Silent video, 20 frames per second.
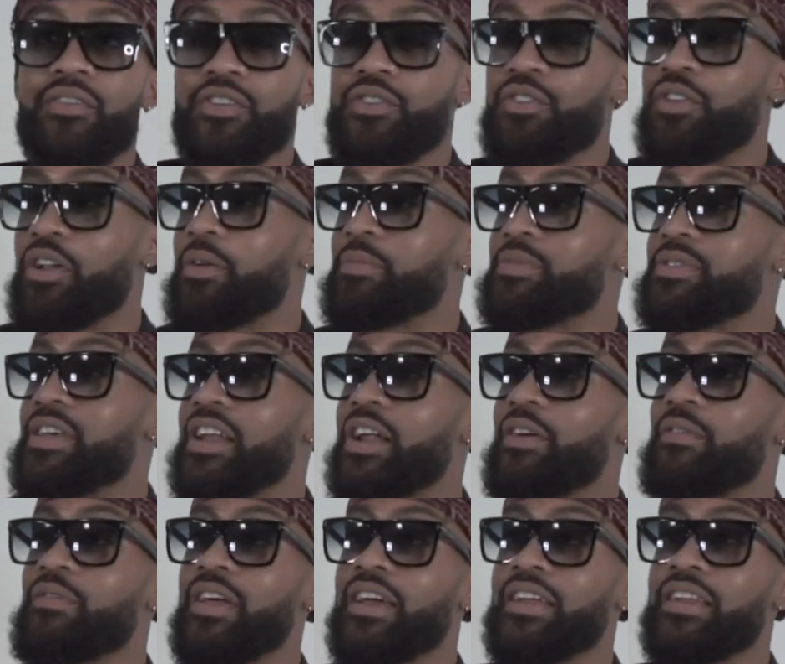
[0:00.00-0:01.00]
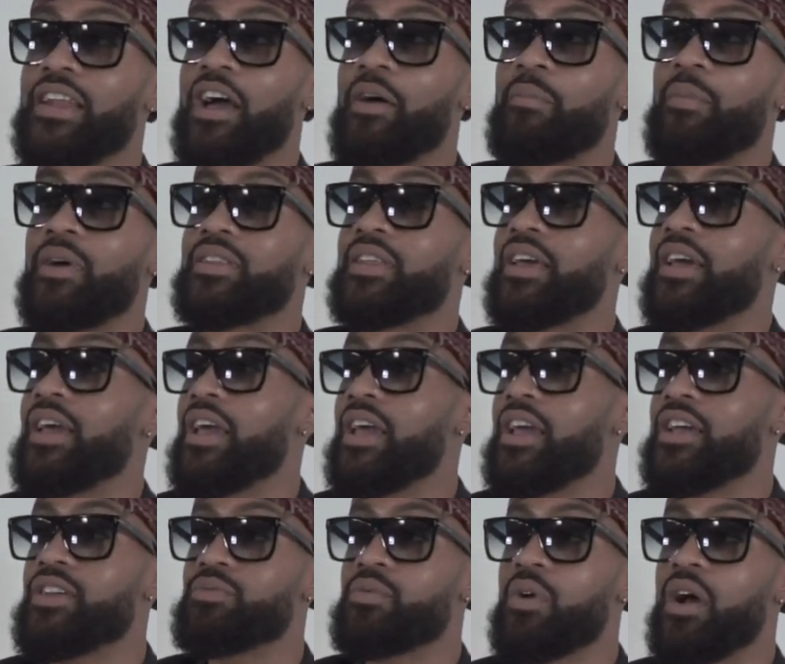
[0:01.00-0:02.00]
You know what I'm saying? I feel like now I'm at that
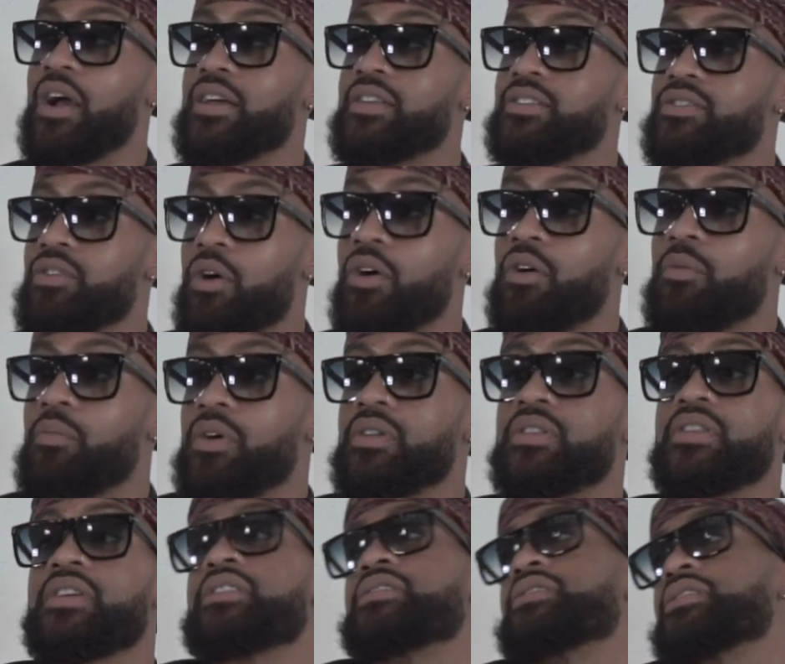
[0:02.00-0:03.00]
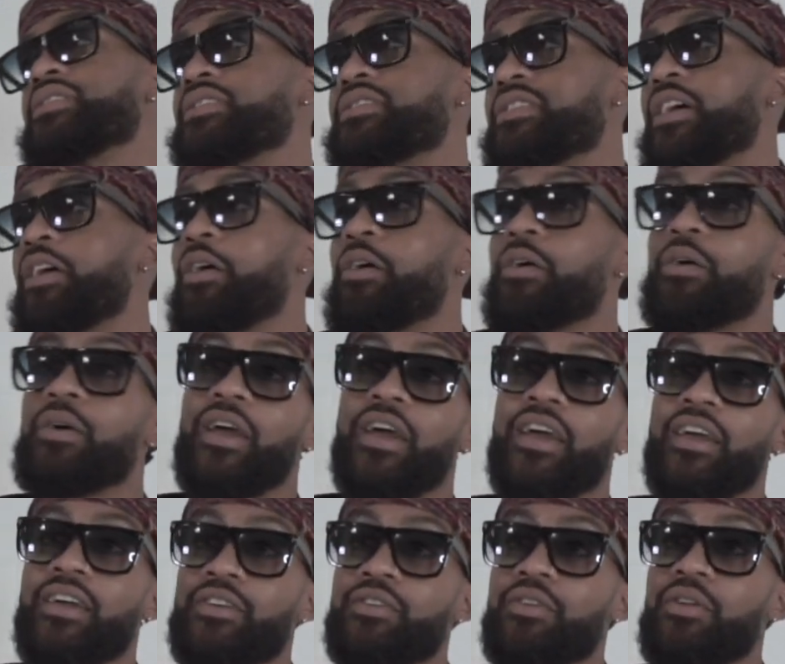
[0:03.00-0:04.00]
age where I can talk about this, and it's like, oh,
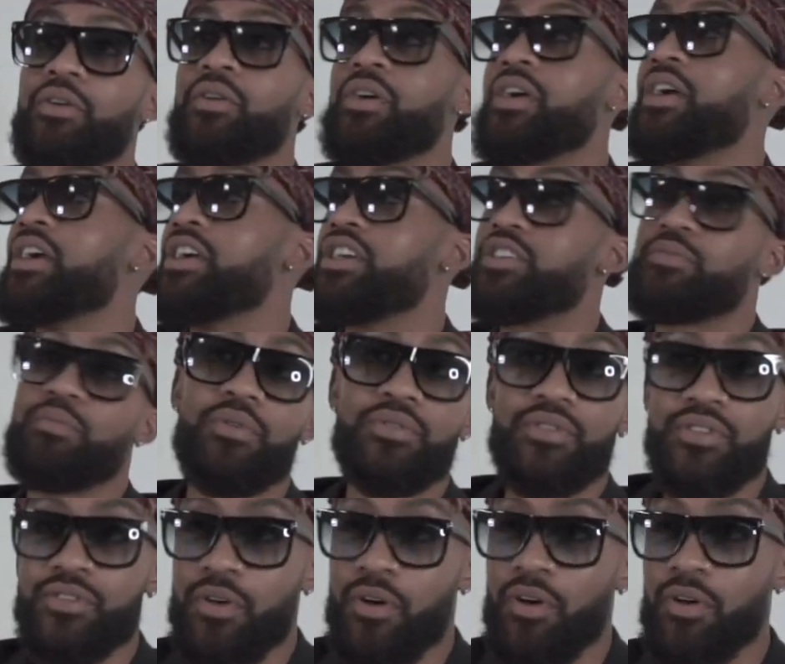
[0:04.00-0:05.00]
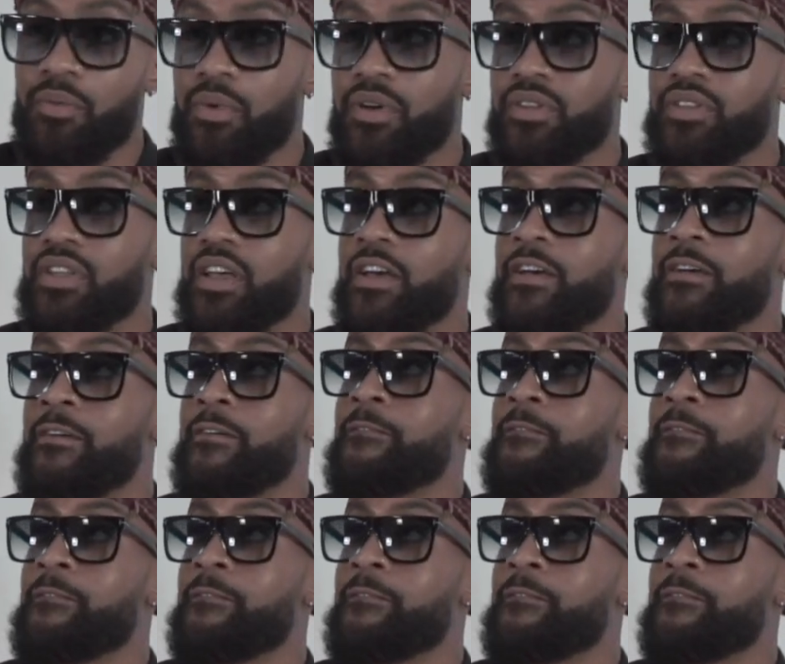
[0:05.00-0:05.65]
okay, he's supposed to talk about that.